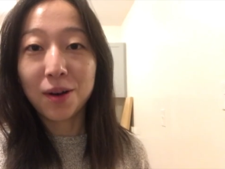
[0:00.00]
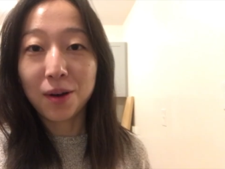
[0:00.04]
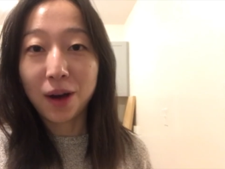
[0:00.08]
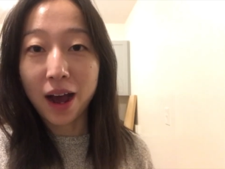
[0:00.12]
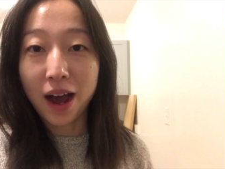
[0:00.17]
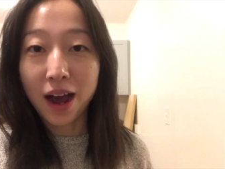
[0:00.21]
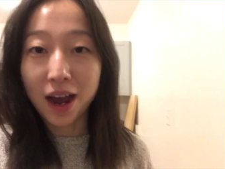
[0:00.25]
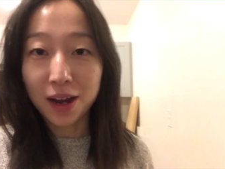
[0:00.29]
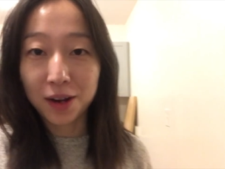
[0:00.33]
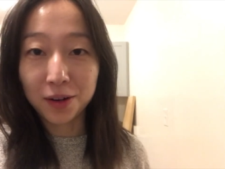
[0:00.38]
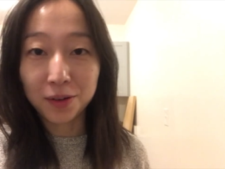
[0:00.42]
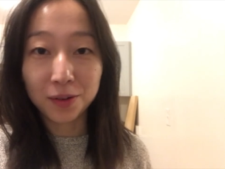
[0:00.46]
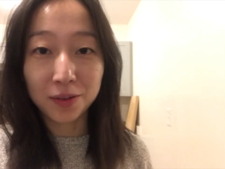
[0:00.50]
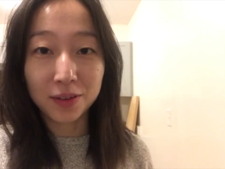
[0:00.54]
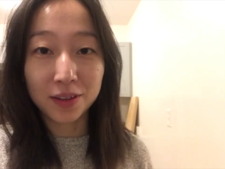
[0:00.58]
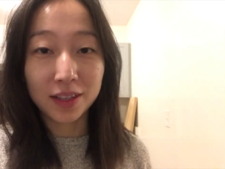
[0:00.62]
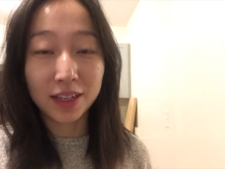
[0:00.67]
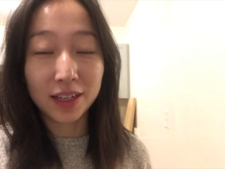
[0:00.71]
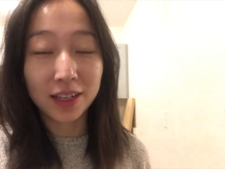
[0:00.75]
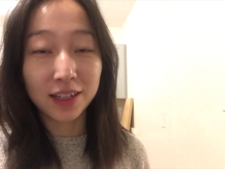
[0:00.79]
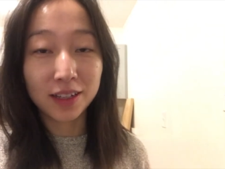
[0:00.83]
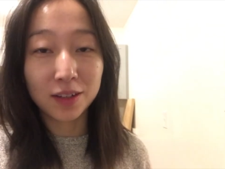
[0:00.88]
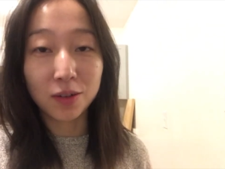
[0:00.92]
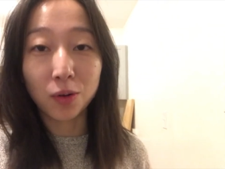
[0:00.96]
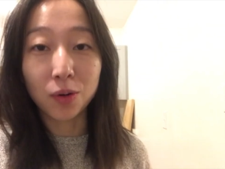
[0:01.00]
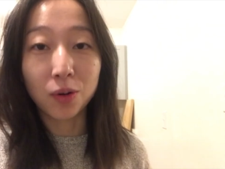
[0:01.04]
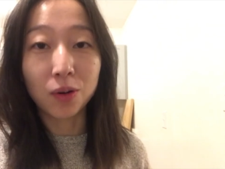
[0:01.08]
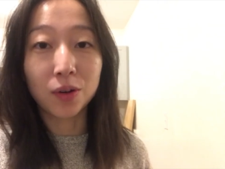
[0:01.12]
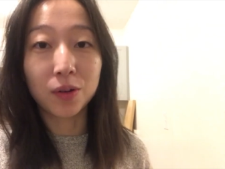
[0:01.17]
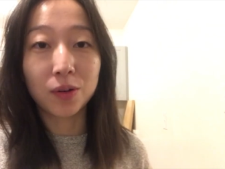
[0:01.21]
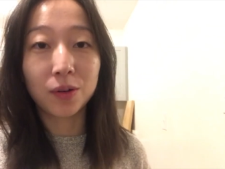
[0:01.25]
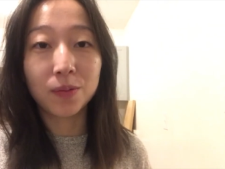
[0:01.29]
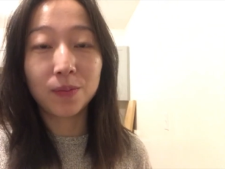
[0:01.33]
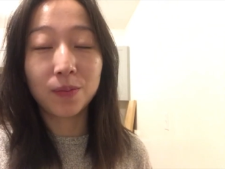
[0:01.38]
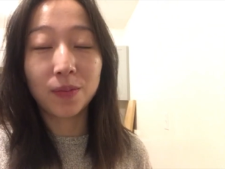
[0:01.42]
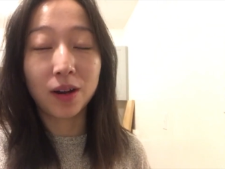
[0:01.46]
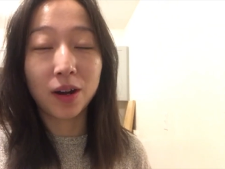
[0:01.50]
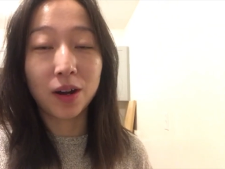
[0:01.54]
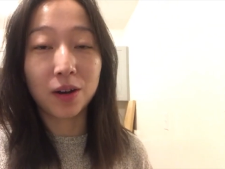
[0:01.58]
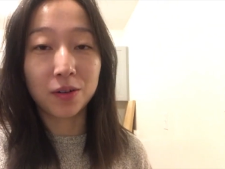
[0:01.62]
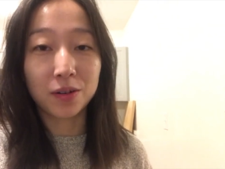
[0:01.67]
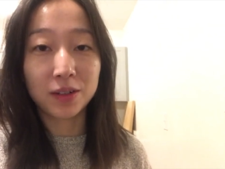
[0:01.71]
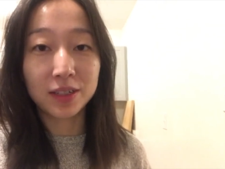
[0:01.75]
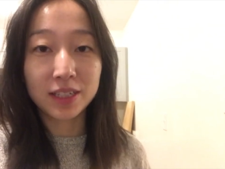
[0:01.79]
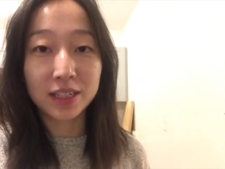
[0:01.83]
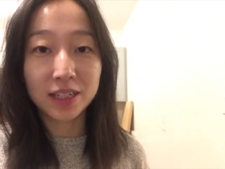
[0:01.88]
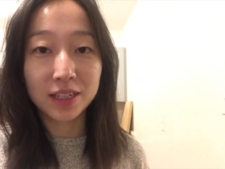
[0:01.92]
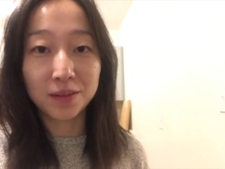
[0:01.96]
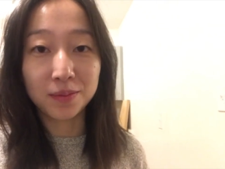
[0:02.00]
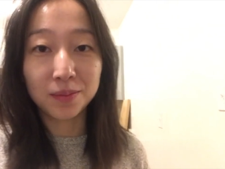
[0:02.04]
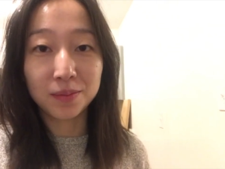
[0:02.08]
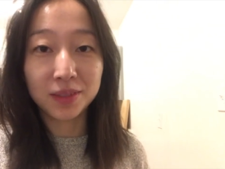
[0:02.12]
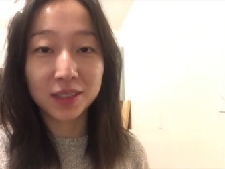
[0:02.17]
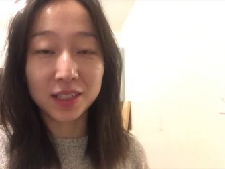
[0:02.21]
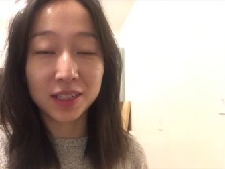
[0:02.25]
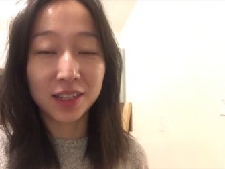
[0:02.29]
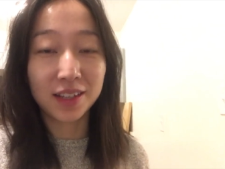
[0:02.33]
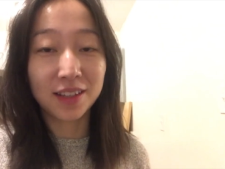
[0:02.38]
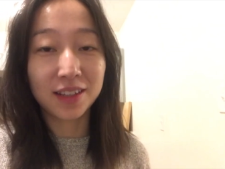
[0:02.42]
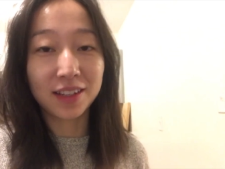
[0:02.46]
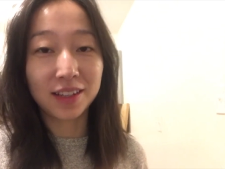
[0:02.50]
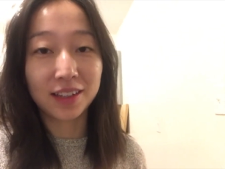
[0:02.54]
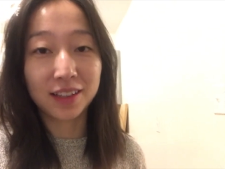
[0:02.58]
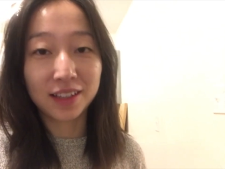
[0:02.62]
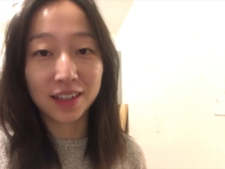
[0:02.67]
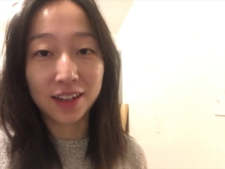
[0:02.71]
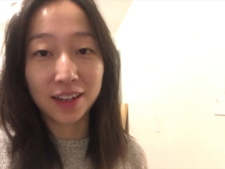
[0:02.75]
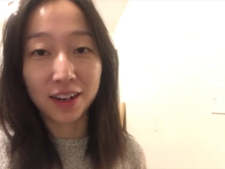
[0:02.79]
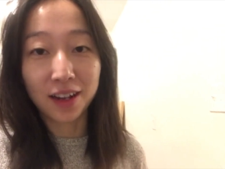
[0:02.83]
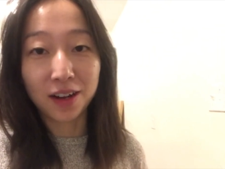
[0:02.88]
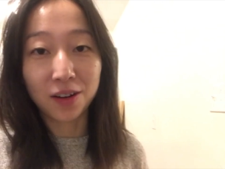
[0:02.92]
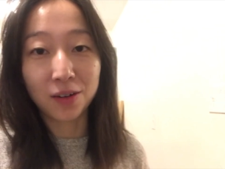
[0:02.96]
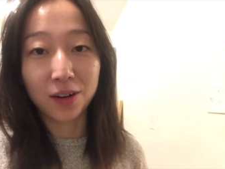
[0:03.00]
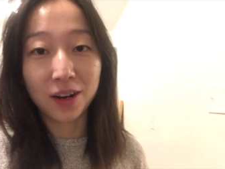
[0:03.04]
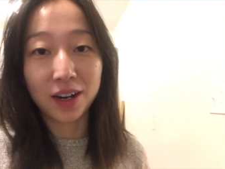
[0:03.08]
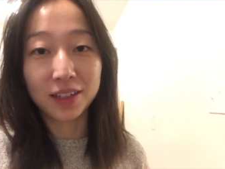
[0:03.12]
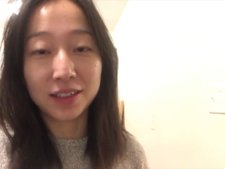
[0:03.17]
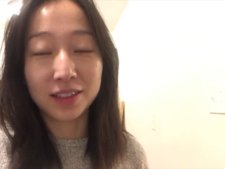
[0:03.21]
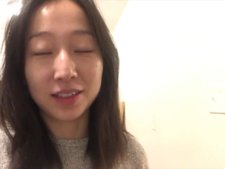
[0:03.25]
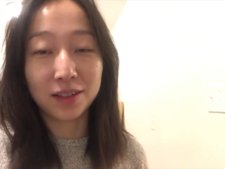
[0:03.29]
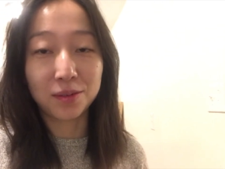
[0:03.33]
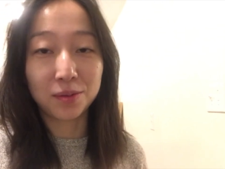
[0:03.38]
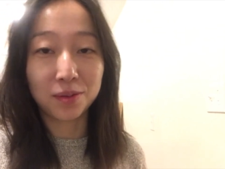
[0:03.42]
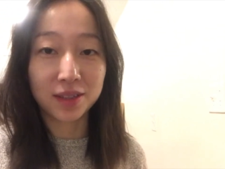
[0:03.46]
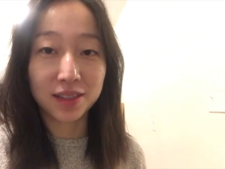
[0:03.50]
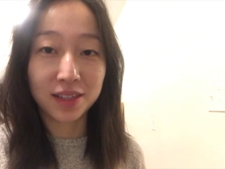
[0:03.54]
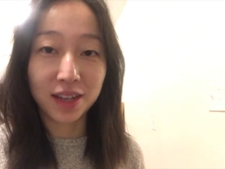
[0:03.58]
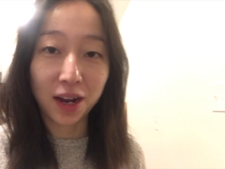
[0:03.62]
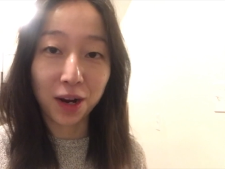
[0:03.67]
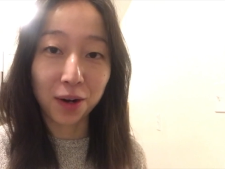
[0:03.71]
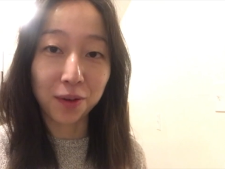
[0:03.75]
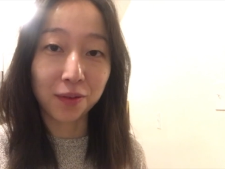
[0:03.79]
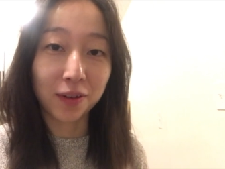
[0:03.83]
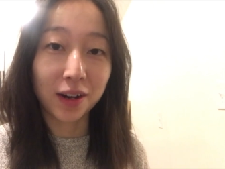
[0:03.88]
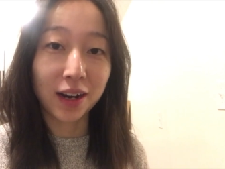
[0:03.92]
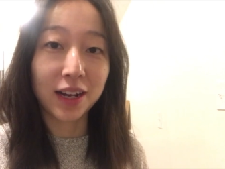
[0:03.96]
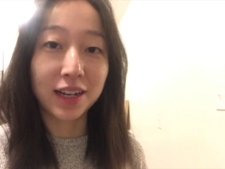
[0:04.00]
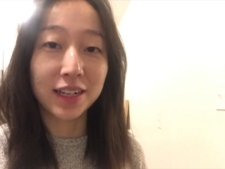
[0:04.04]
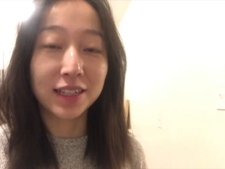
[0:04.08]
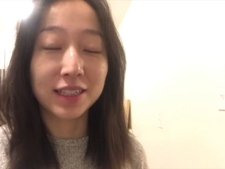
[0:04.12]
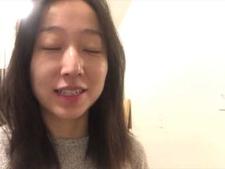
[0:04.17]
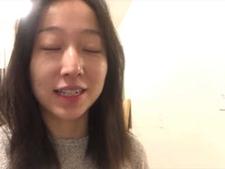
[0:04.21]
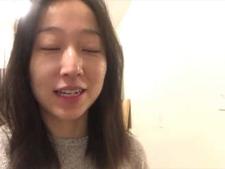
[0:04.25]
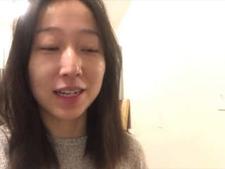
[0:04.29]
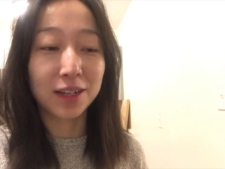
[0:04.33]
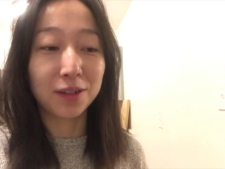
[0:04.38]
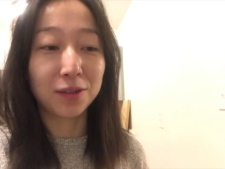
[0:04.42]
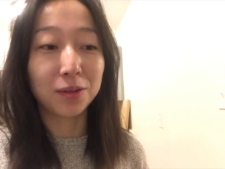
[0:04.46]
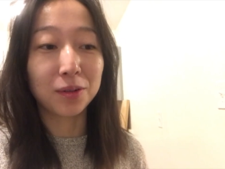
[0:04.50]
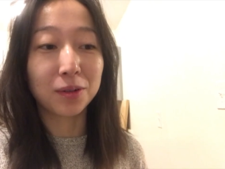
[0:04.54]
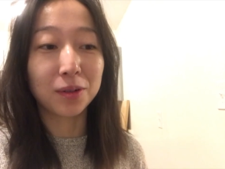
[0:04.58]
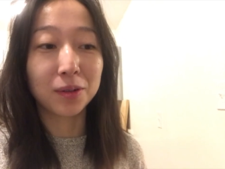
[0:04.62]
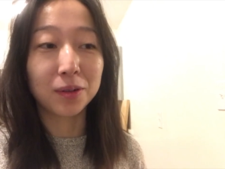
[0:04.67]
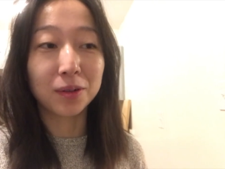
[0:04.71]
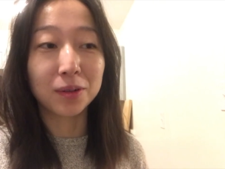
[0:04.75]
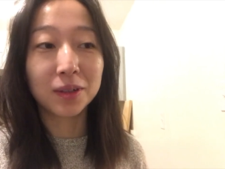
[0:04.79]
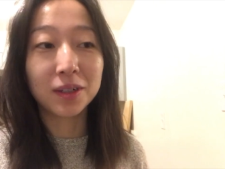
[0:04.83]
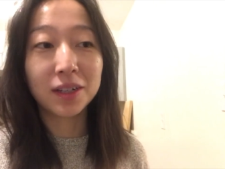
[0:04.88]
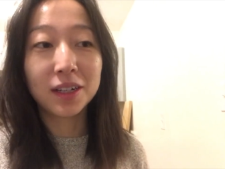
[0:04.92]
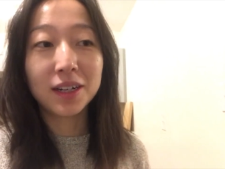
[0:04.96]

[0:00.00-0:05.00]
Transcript: I don't think or our team didn't think that our idea was that great and you know